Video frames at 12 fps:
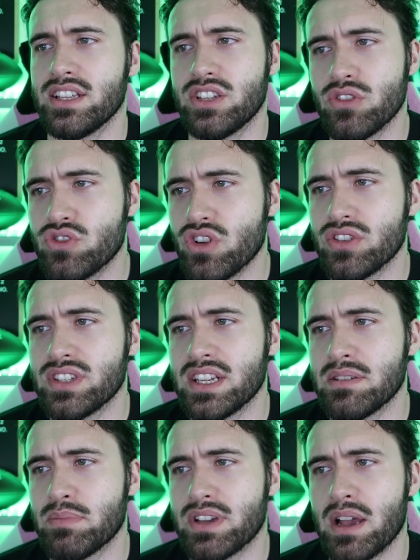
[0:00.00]
until John
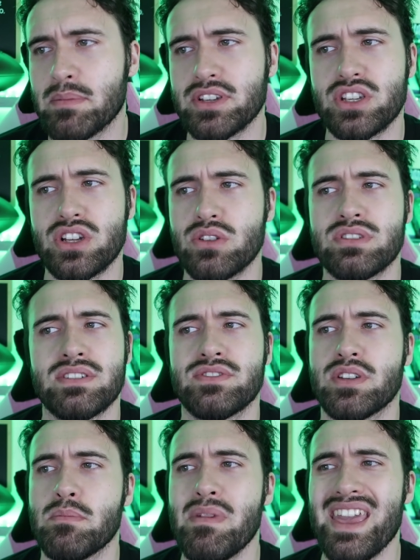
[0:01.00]
didn't become exclusive
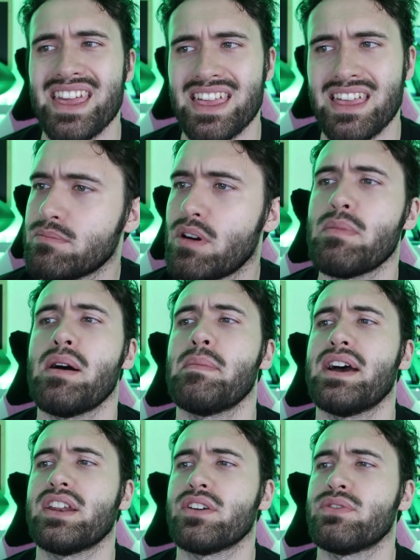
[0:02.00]
to me. My mum
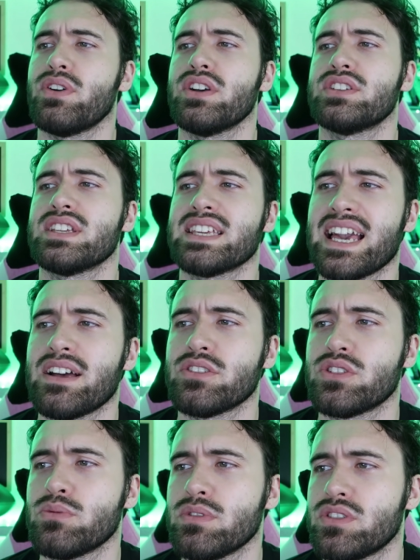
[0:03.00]
had her first
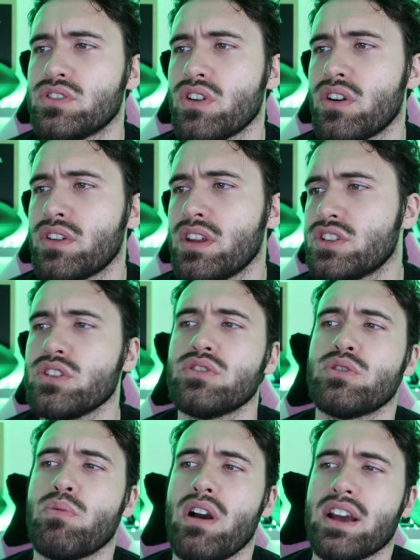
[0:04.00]
encounter with John. She
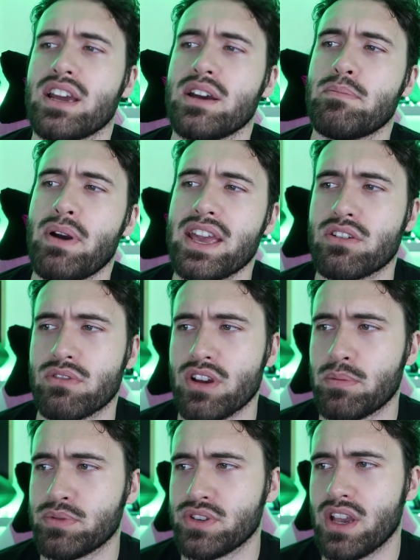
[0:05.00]
used to work at a bakery
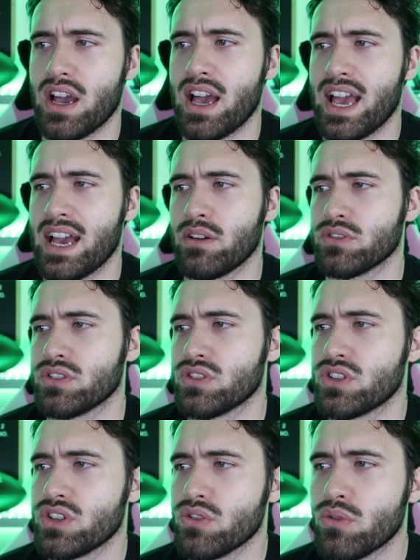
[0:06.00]
opposite our house
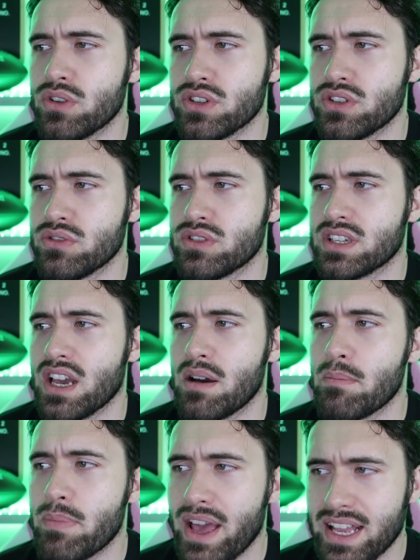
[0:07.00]
and she always used to
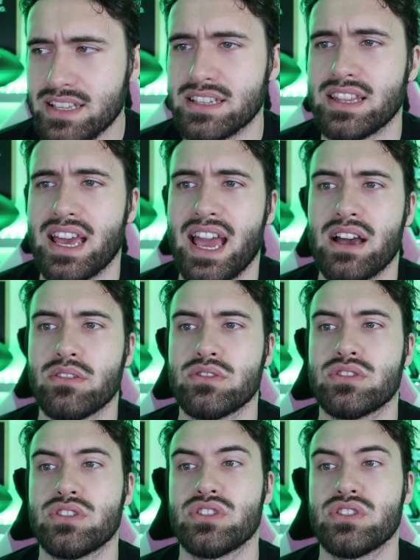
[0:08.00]
come back to the house